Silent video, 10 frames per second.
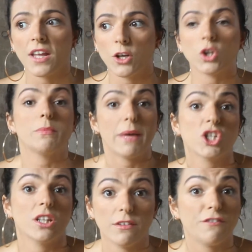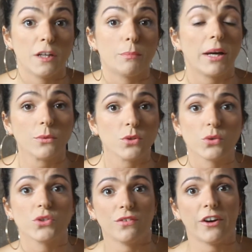Not to mention the feedback was
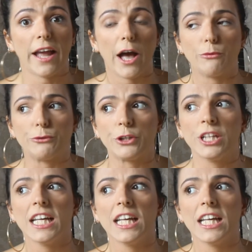also very helpful.